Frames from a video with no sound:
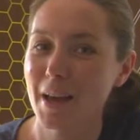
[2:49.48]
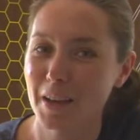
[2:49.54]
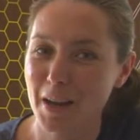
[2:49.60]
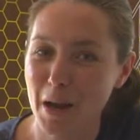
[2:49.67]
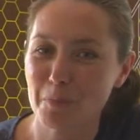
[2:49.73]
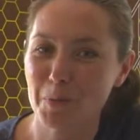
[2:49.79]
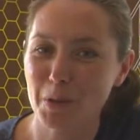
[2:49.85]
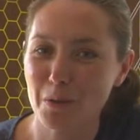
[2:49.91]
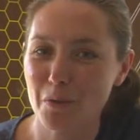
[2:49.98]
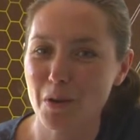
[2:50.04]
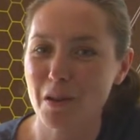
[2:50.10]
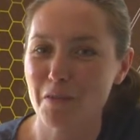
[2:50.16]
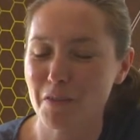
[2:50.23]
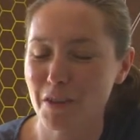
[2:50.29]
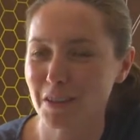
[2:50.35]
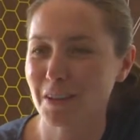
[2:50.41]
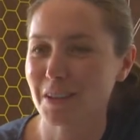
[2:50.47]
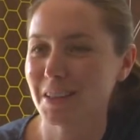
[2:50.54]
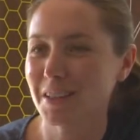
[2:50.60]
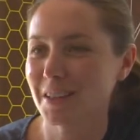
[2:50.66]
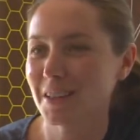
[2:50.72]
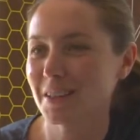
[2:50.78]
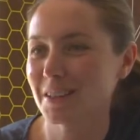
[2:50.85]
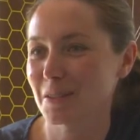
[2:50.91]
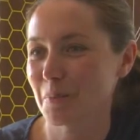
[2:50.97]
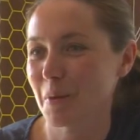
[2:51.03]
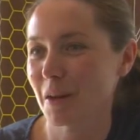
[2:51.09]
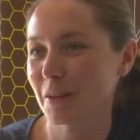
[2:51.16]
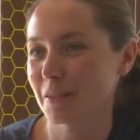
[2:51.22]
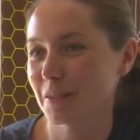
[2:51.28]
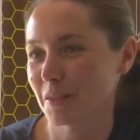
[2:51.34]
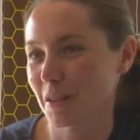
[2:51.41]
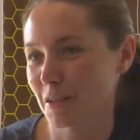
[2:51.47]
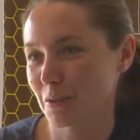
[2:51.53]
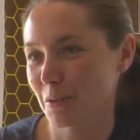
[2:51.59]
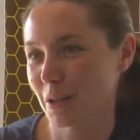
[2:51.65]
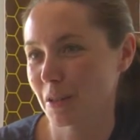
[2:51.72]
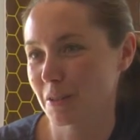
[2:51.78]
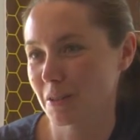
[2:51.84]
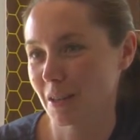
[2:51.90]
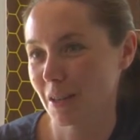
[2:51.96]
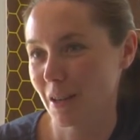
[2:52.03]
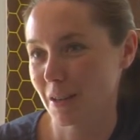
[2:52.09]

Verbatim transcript: And Apicula, finally, is about the naturalistic